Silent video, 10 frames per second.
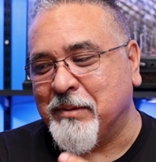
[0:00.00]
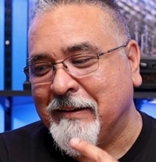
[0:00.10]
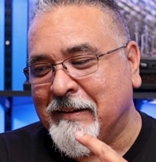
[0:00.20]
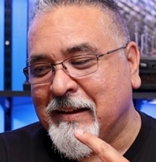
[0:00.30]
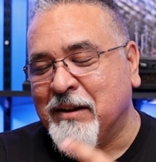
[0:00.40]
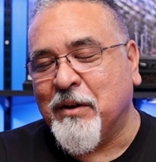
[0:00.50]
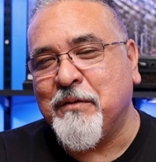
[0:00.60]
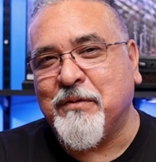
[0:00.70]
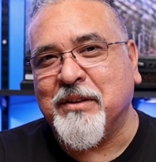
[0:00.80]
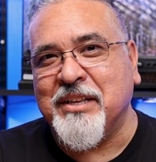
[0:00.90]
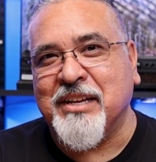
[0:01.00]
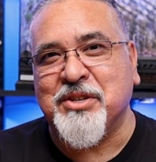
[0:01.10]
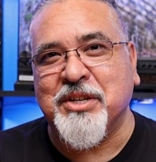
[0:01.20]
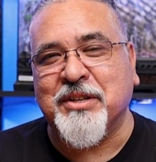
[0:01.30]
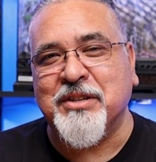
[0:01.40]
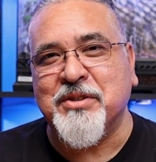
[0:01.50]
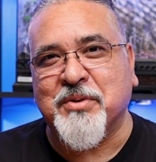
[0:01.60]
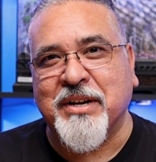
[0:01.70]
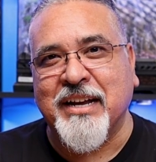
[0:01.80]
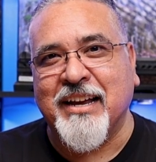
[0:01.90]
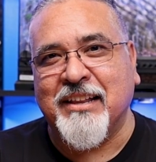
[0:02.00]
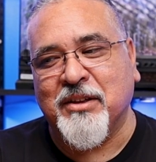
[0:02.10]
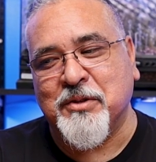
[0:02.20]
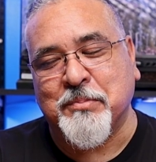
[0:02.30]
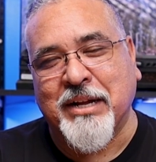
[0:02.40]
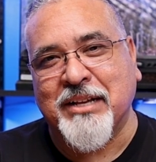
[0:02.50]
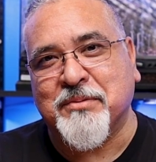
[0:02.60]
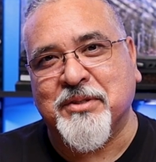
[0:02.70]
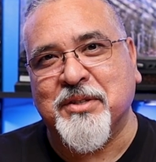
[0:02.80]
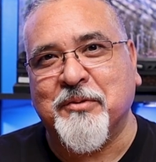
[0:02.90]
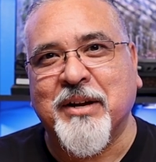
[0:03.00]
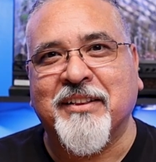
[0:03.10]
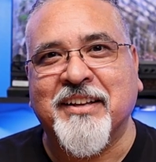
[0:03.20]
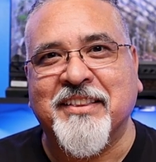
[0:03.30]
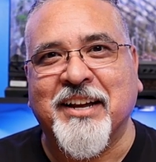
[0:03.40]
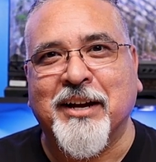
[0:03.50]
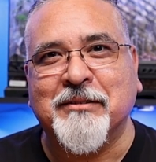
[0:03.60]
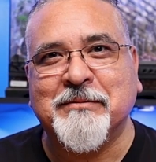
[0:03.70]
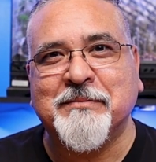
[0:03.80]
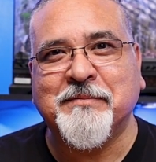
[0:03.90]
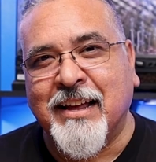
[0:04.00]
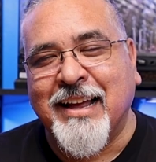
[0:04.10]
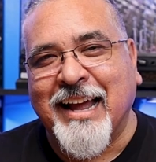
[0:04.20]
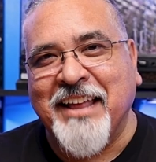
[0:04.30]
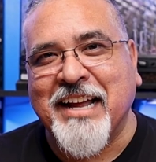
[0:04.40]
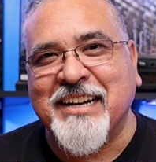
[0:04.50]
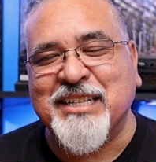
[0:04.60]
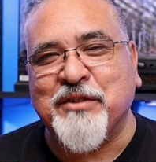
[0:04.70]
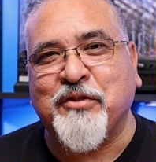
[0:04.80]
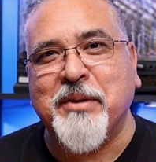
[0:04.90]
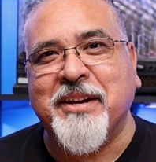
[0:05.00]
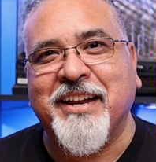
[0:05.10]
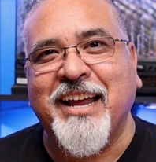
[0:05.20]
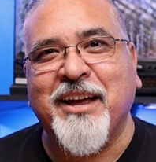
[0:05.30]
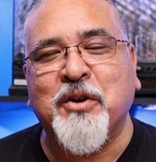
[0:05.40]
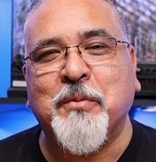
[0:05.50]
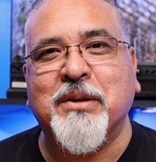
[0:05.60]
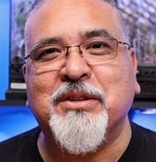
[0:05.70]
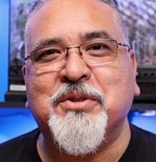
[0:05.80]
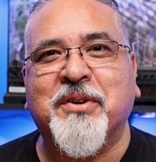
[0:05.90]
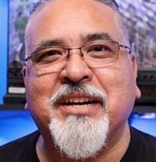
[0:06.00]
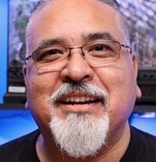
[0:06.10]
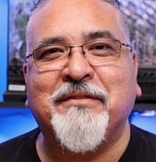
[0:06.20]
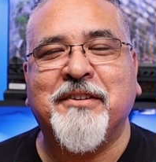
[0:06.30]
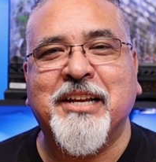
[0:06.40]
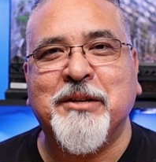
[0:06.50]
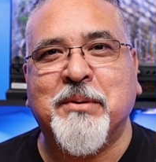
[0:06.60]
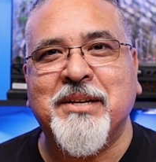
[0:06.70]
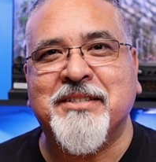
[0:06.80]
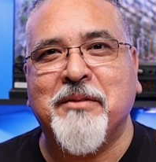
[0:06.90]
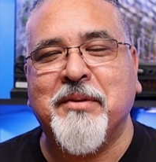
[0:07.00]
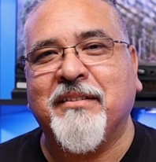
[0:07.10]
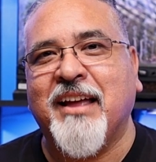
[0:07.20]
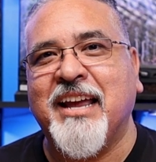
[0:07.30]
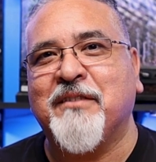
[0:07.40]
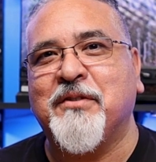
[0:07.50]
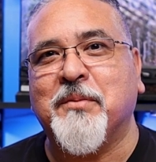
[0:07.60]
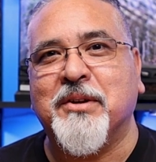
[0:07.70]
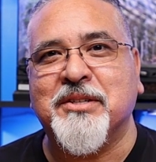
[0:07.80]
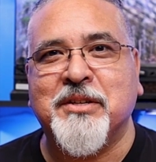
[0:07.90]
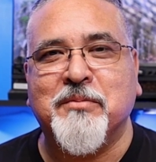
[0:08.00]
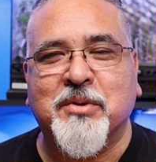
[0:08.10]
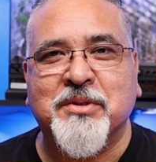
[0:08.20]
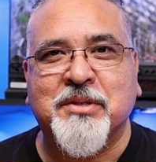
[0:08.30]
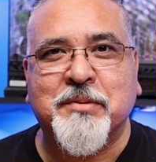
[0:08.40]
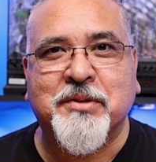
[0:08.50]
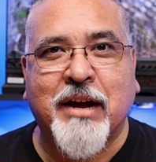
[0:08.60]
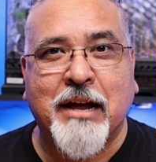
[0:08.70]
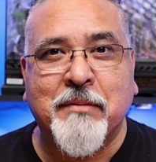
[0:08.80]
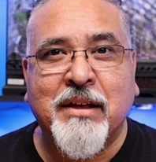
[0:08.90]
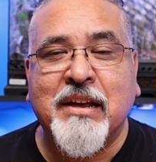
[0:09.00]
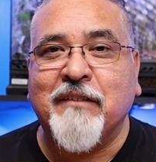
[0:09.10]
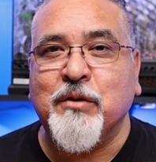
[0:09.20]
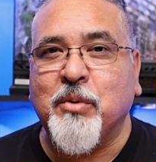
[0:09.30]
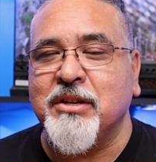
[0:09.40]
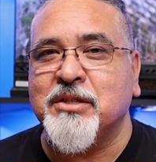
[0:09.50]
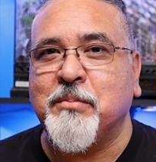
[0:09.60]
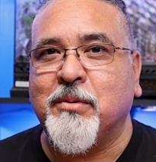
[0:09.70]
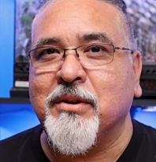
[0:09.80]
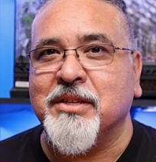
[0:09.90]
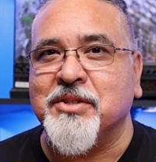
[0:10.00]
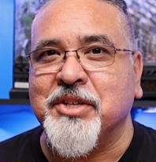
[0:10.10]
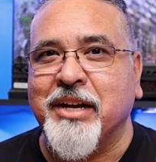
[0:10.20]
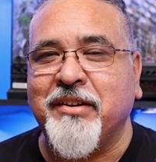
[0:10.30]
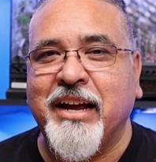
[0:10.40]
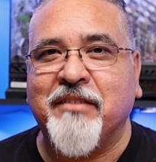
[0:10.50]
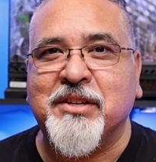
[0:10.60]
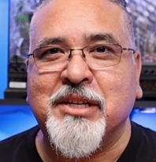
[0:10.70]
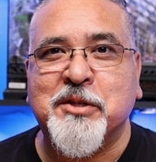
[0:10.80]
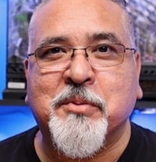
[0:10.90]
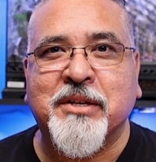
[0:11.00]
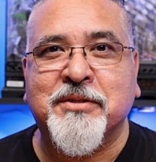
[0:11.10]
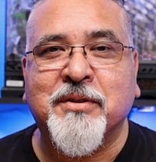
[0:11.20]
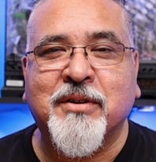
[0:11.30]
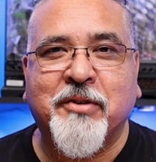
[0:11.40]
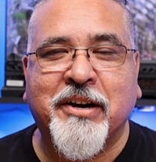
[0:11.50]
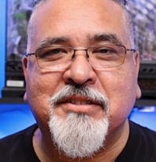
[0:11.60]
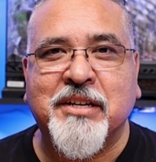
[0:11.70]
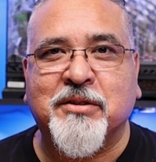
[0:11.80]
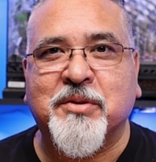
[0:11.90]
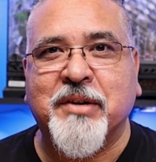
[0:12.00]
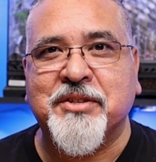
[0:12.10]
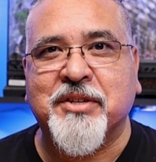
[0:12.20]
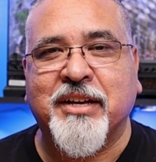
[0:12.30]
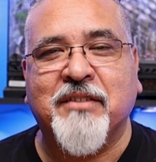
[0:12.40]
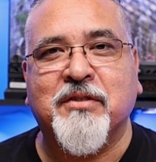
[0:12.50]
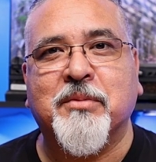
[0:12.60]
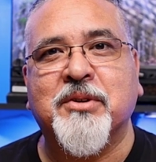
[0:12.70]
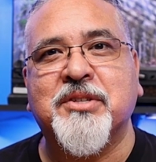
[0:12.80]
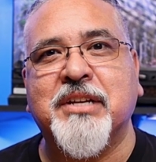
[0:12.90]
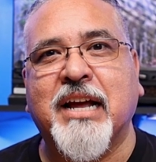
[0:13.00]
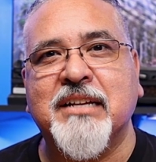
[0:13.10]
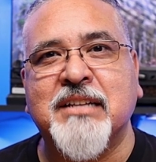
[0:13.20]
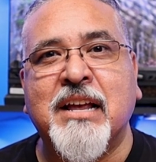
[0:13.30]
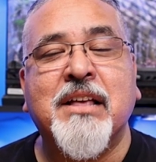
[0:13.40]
But hopefully that she'll enjoy it and those plants will do well in there. And that does it for me today. I hope you enjoyed it. If you did, please give me a like. If you want to see more, subscribe. If you want to support this channel, I have a Teespring store where I sell Tarantula Haven merchandise.